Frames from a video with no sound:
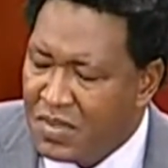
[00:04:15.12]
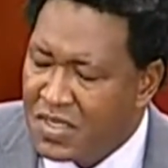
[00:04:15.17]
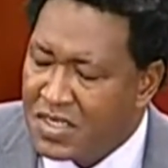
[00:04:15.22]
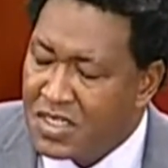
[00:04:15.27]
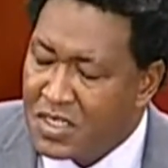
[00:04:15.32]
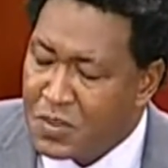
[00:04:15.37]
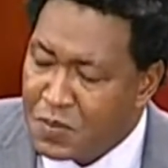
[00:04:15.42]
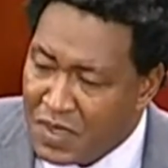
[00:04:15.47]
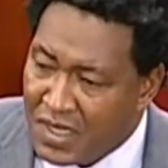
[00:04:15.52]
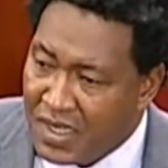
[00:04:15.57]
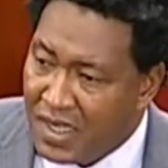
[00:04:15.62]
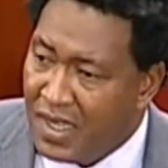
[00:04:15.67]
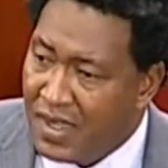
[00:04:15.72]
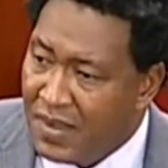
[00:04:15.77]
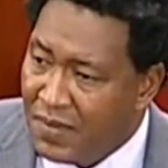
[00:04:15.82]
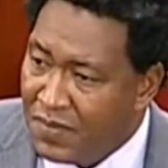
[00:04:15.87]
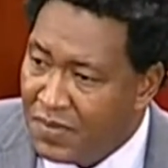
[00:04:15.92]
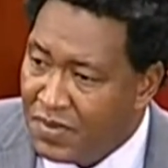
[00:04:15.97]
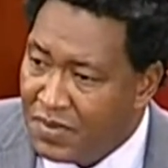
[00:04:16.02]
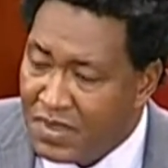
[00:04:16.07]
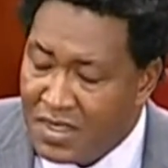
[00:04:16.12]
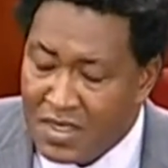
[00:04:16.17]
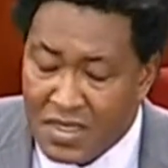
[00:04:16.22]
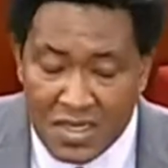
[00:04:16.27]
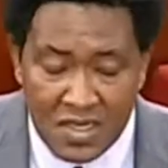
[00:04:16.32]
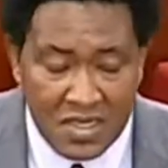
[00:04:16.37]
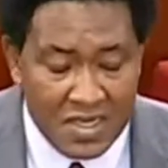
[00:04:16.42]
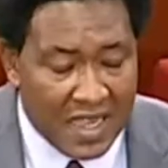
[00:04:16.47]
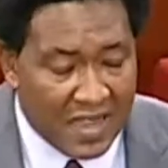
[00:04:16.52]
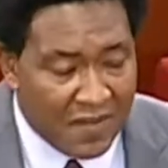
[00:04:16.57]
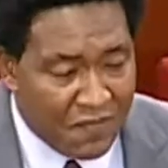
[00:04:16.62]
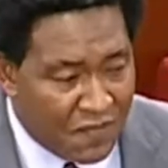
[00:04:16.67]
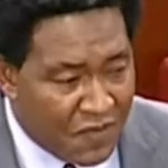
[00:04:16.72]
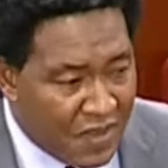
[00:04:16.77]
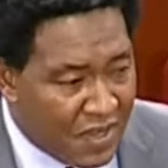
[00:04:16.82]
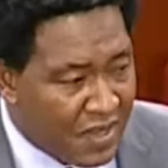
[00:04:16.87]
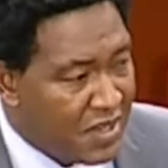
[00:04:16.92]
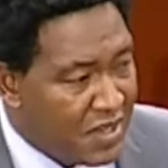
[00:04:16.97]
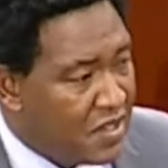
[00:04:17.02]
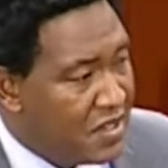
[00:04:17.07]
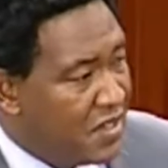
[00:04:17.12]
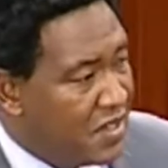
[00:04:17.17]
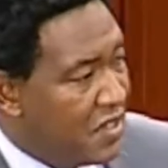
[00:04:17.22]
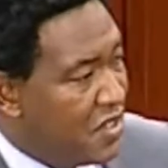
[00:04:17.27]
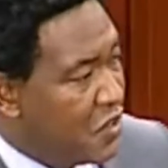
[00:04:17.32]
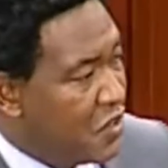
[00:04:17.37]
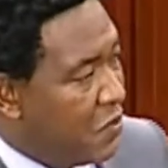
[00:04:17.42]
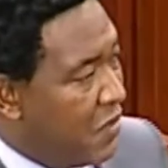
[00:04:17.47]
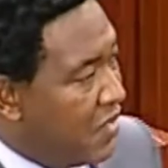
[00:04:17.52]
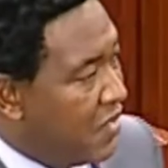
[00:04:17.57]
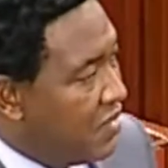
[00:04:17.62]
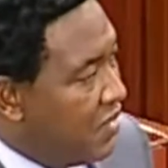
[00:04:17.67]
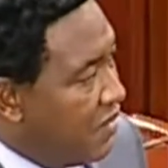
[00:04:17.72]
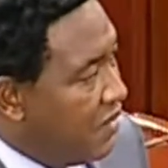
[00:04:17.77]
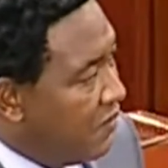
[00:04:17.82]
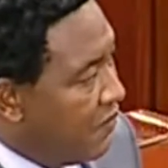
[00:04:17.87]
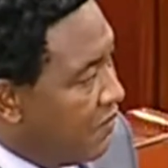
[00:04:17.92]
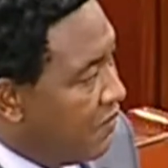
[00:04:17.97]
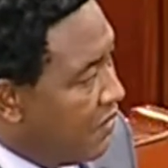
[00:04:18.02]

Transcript: Mr. Speaker, this is a very serious matter,